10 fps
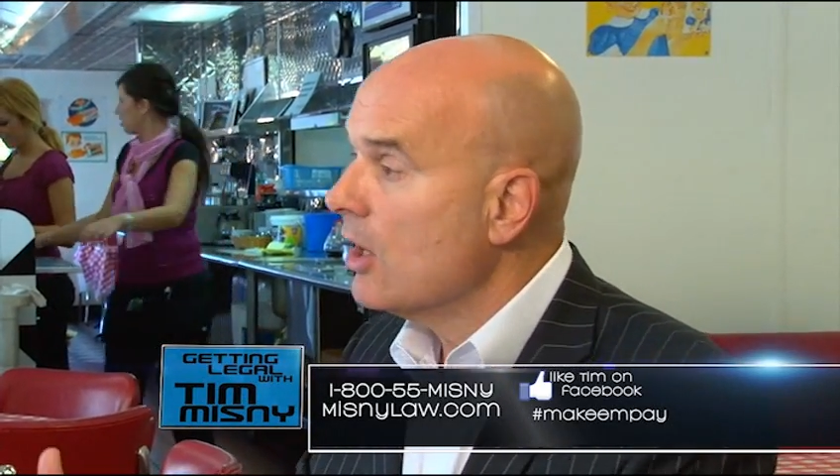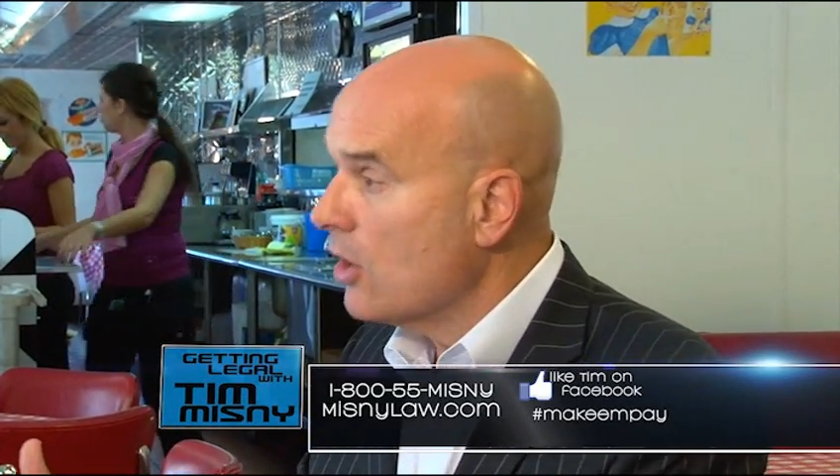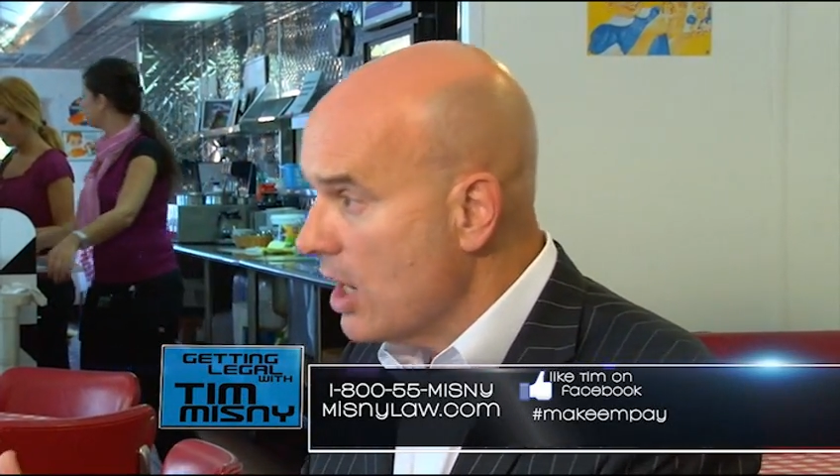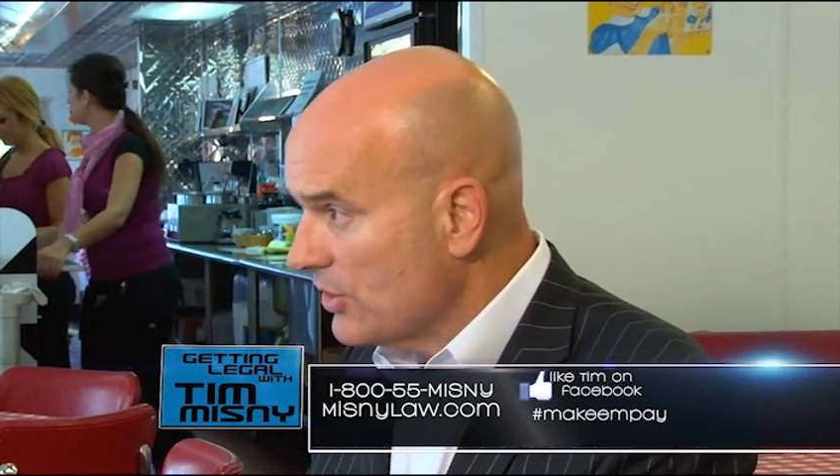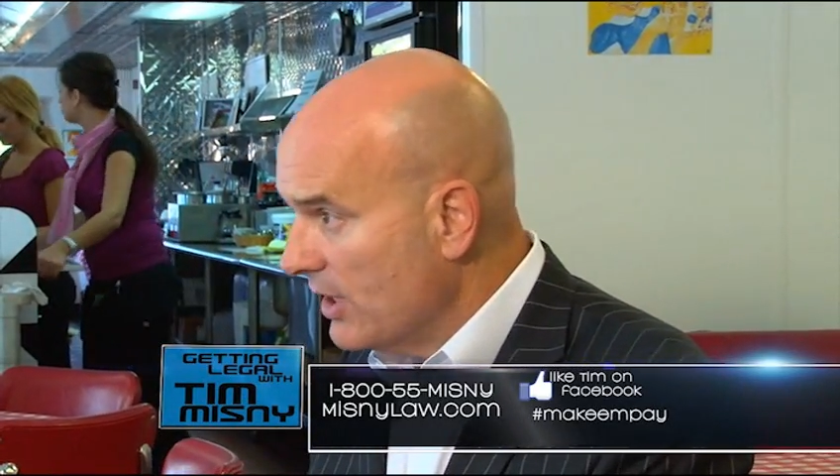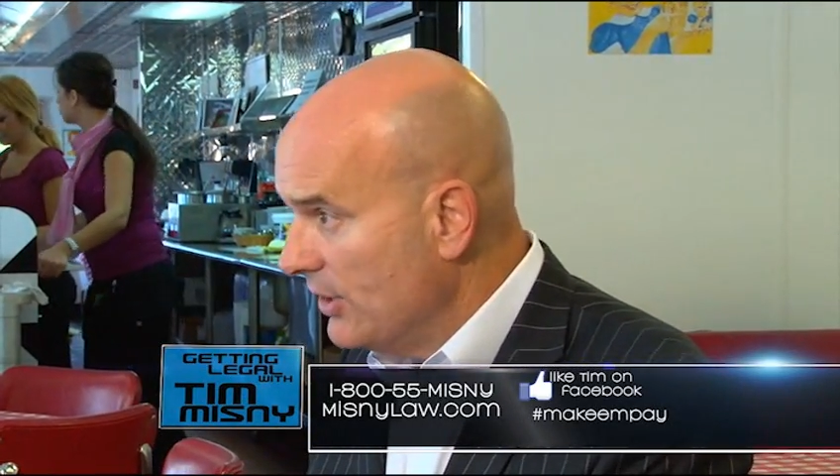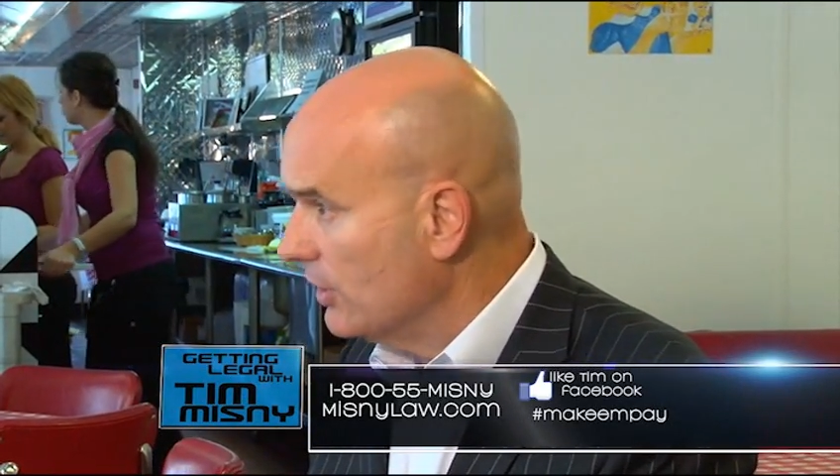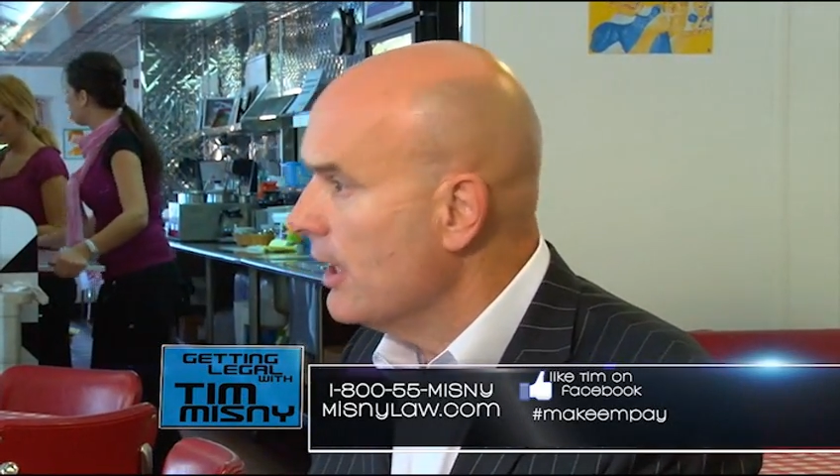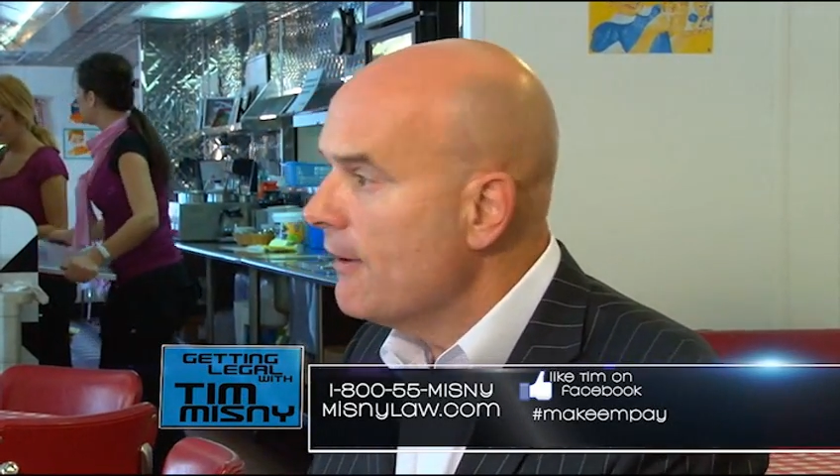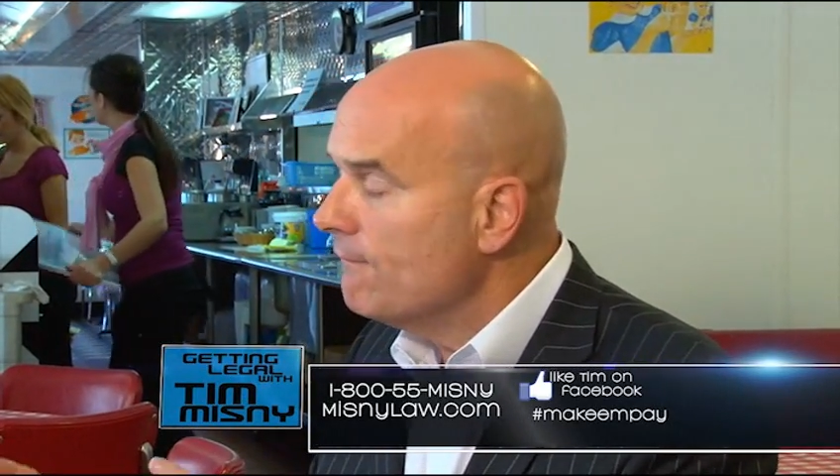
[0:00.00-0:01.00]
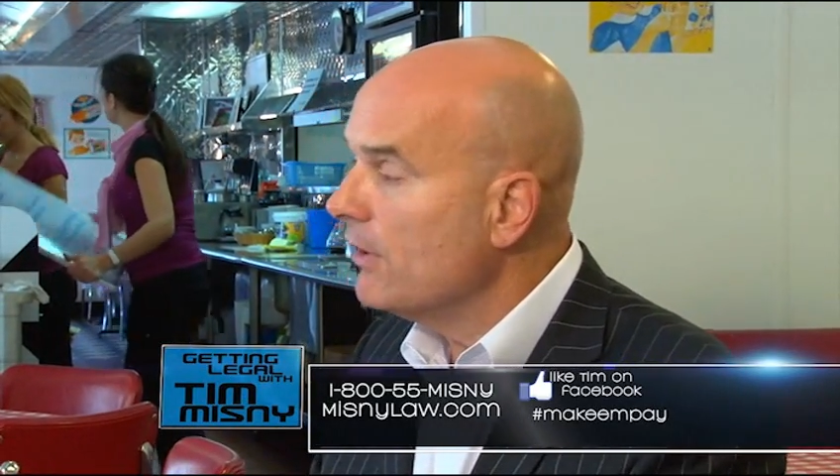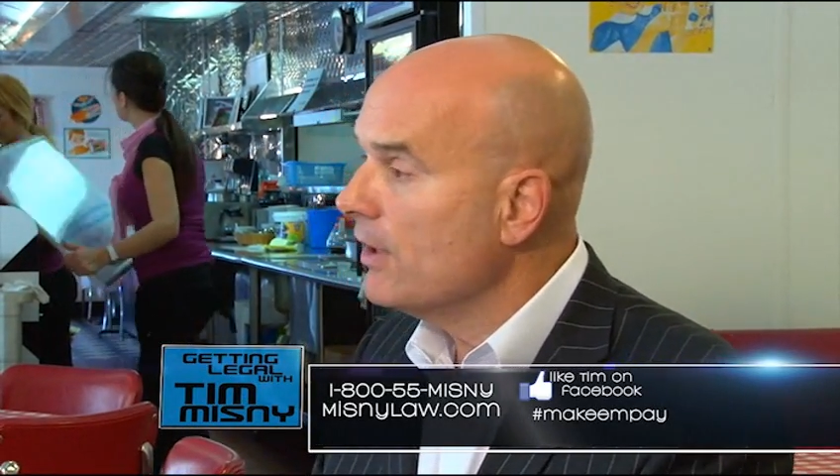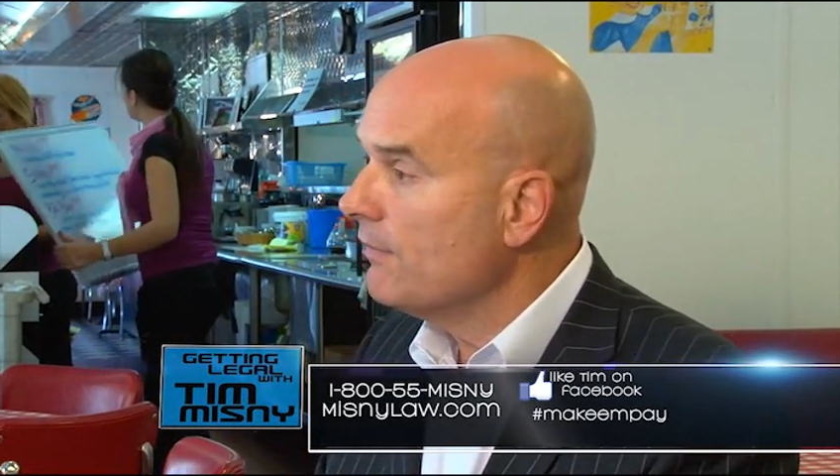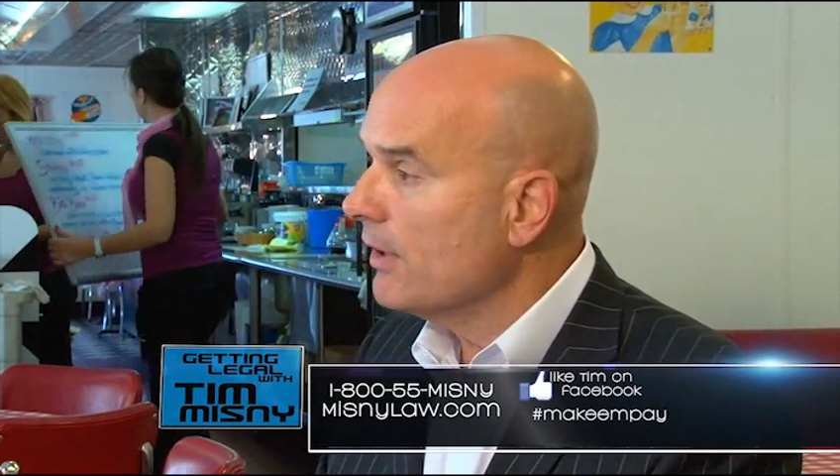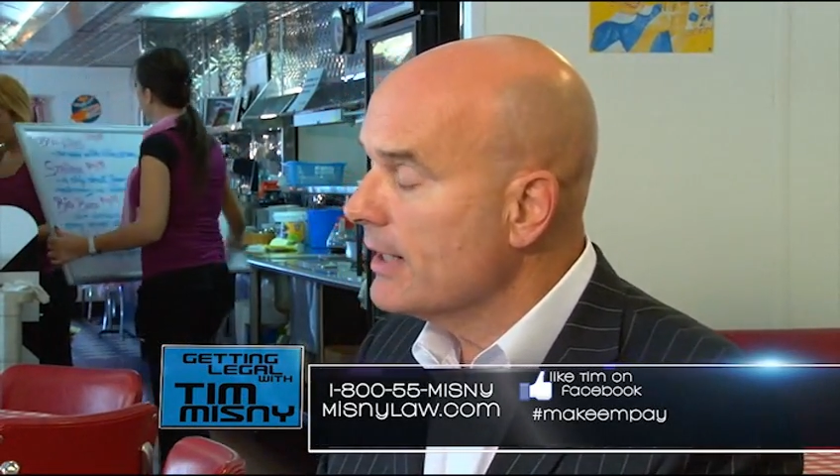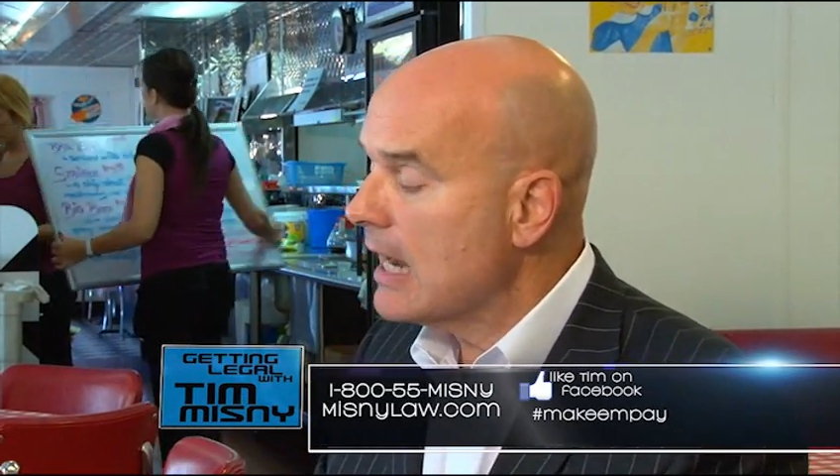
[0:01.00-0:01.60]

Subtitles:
causation. Very, very